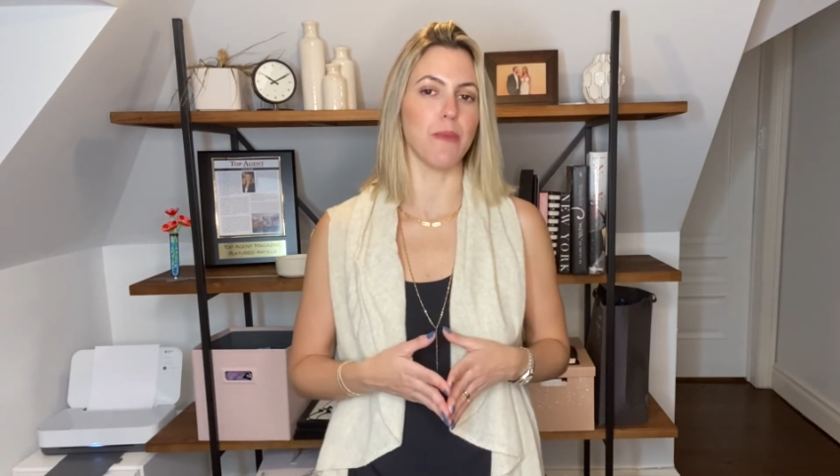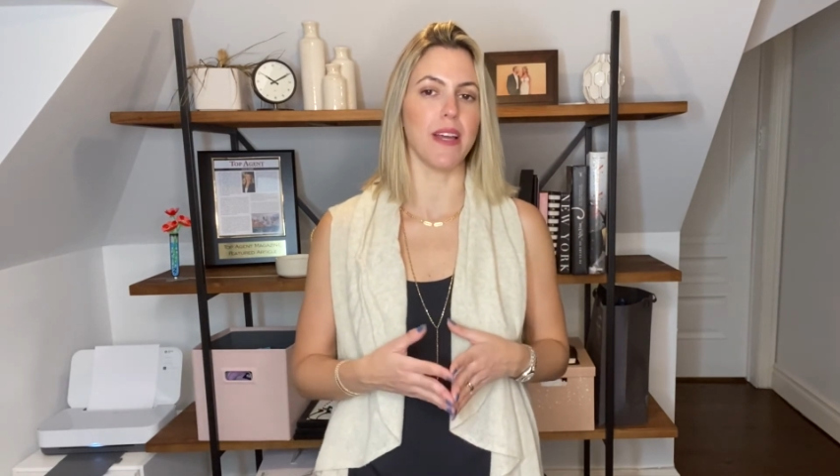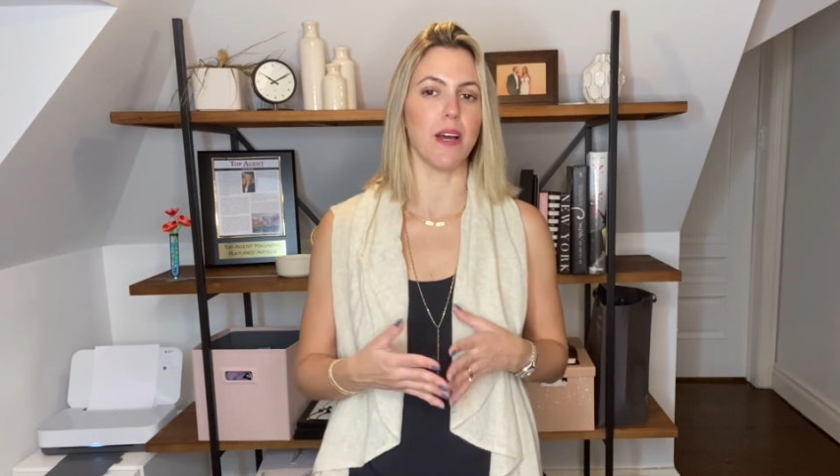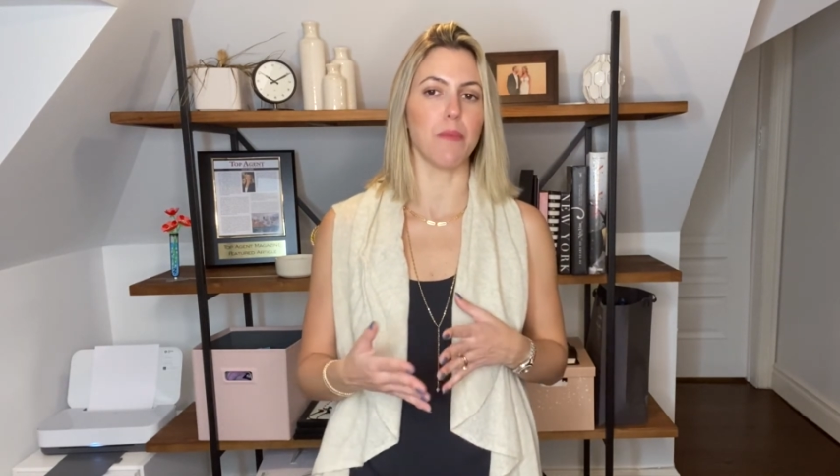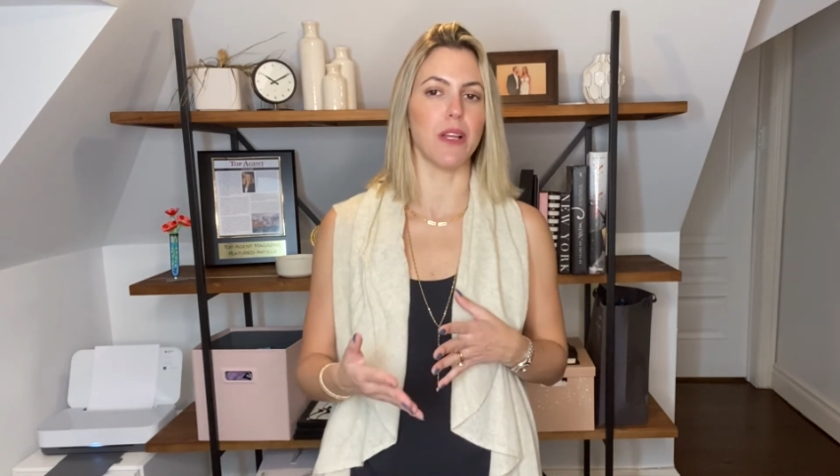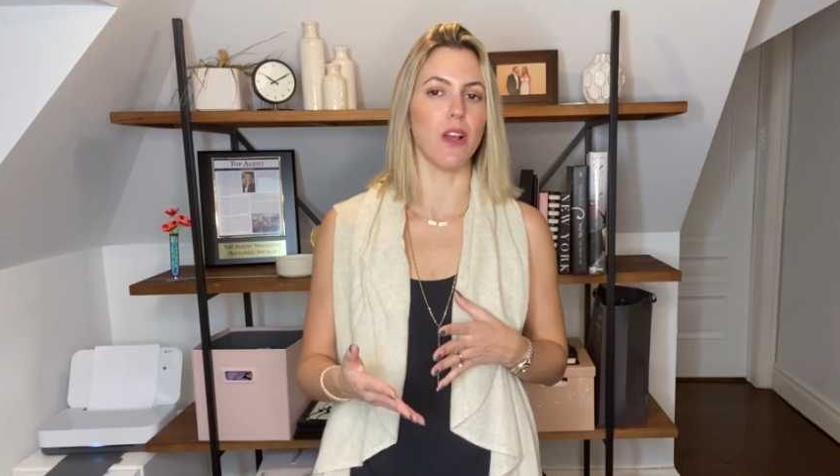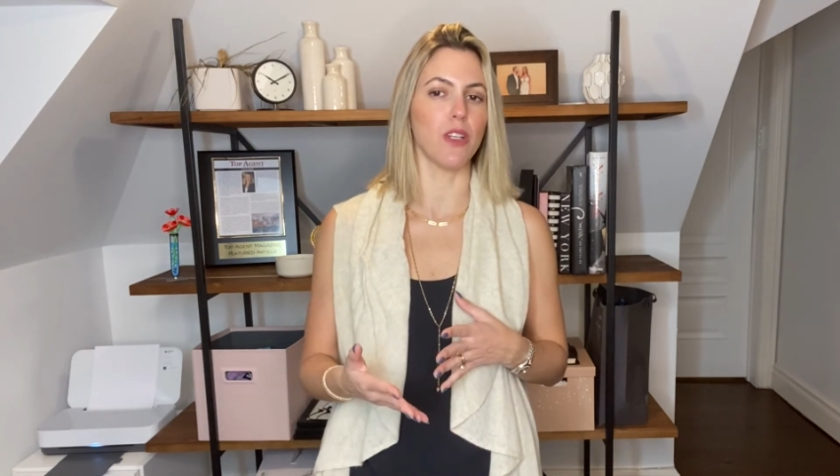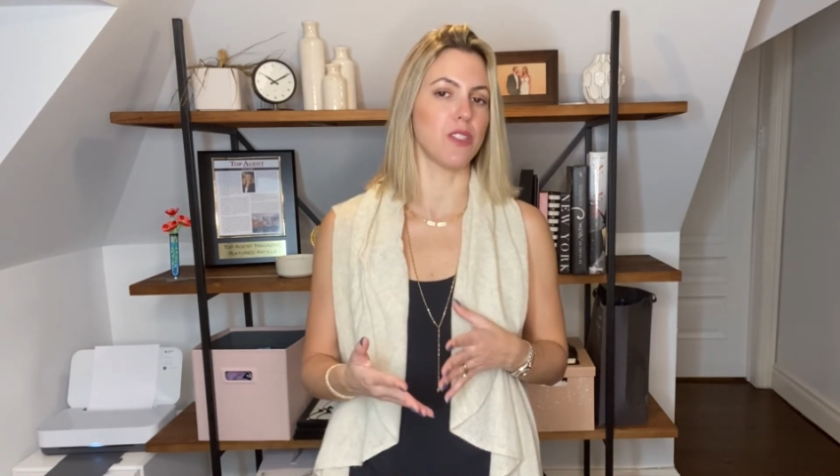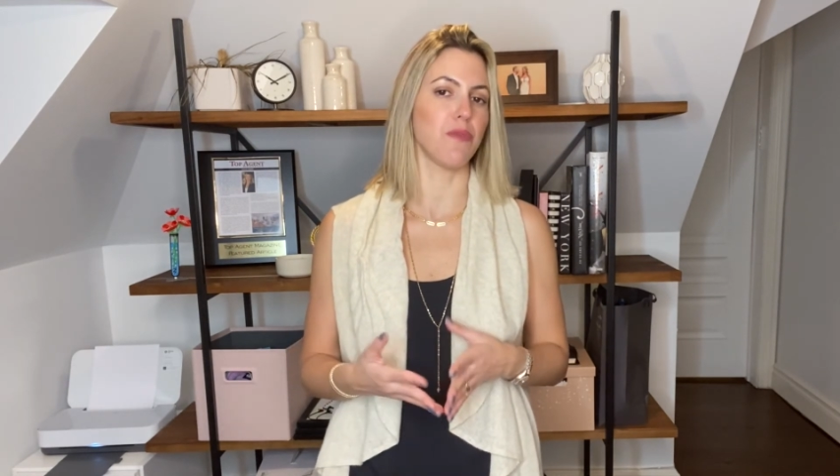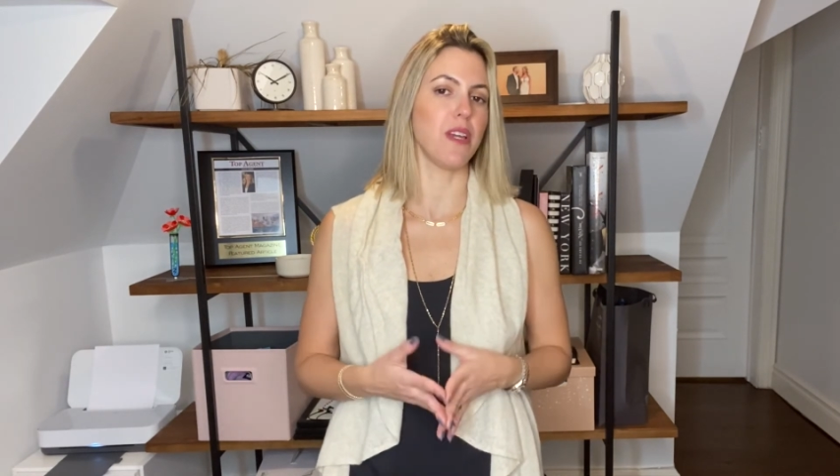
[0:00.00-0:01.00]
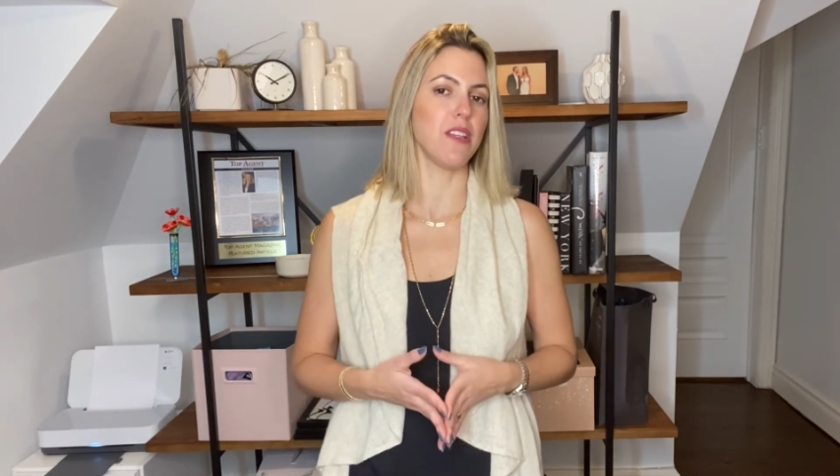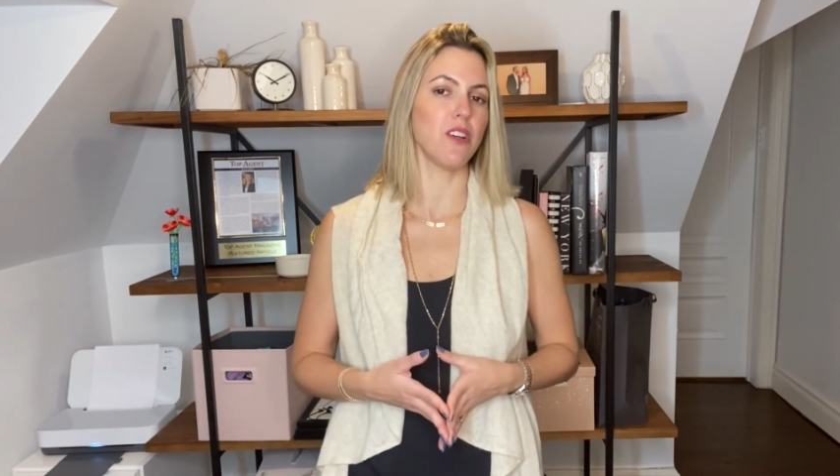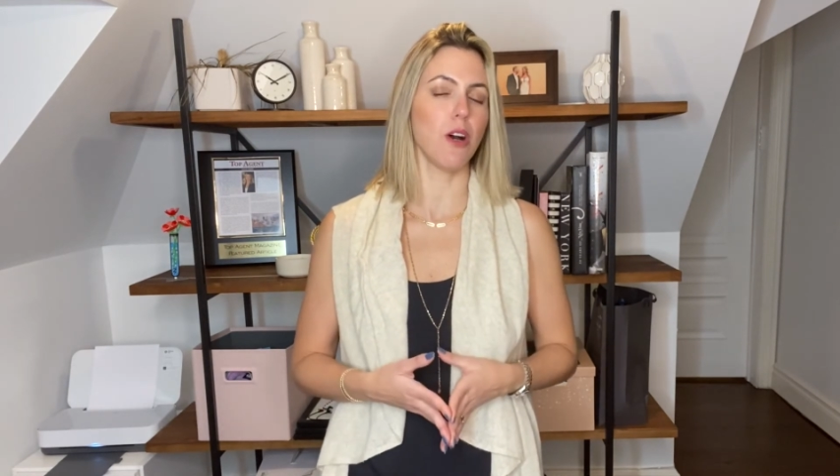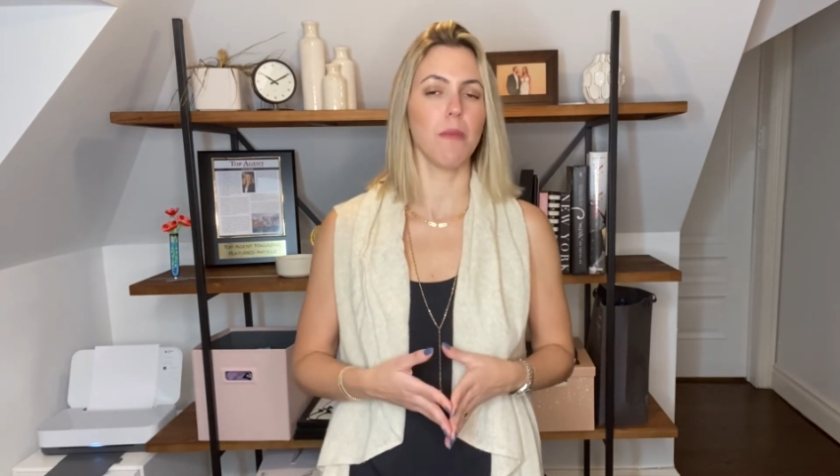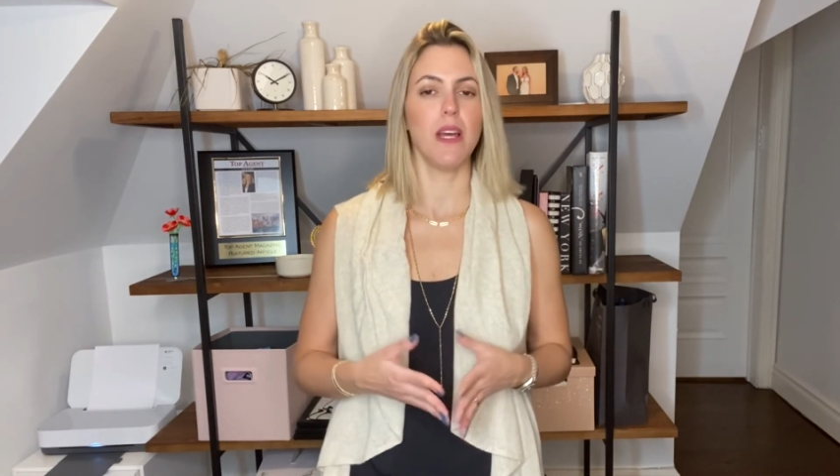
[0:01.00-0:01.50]
make up the loss of
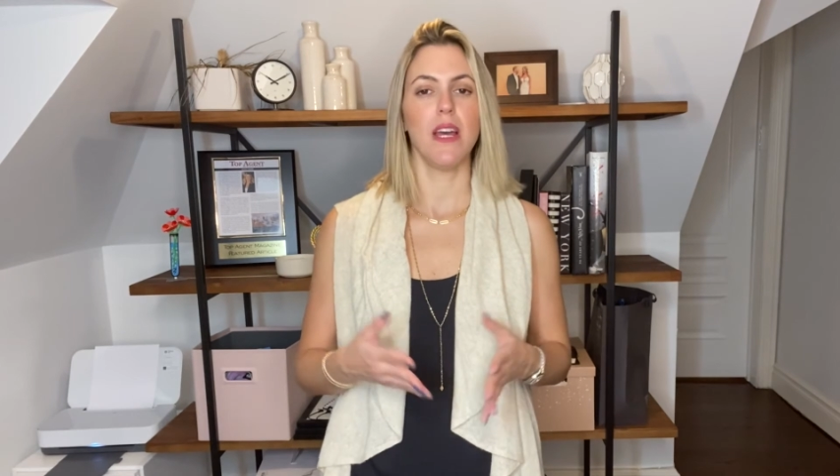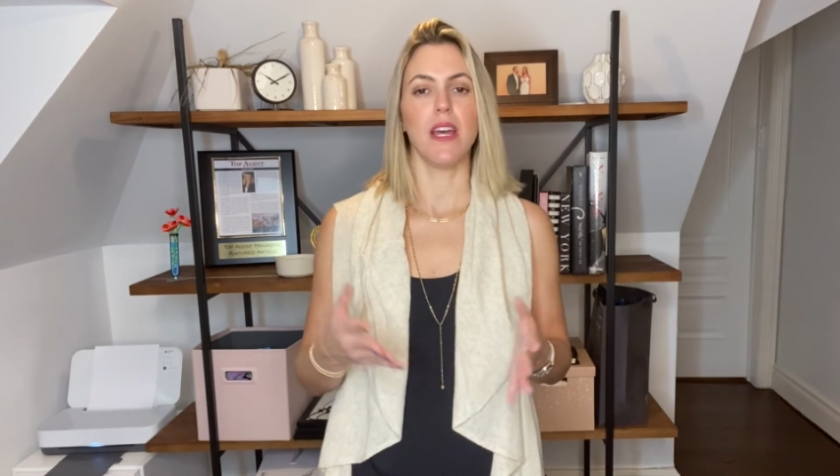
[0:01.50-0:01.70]
income